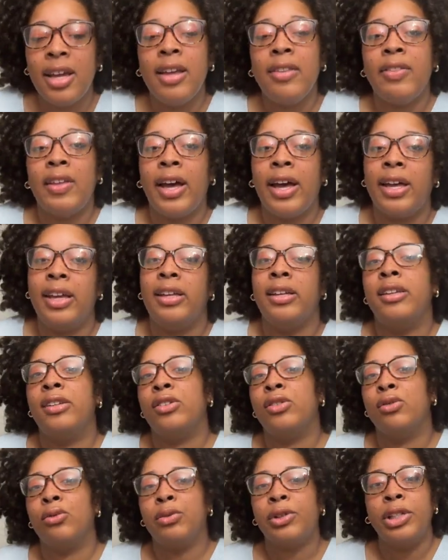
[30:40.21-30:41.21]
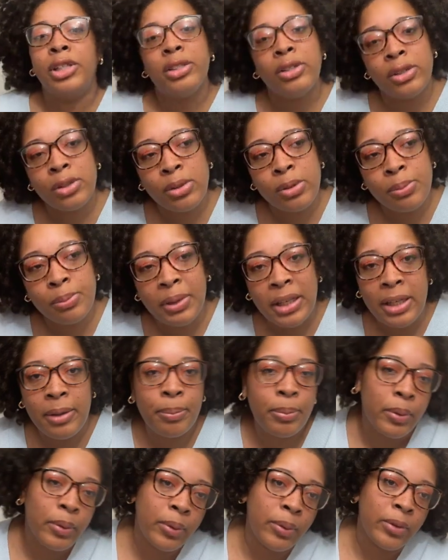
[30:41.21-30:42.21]
that is real
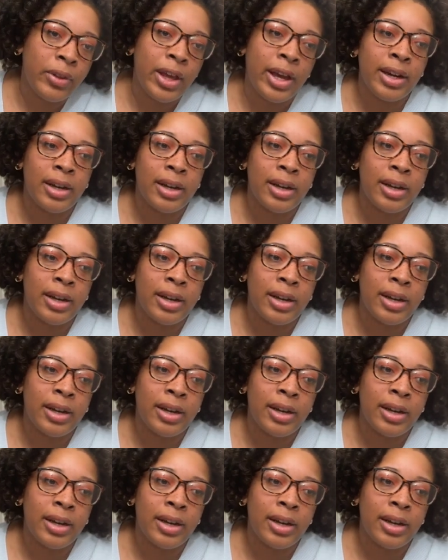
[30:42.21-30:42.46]
people that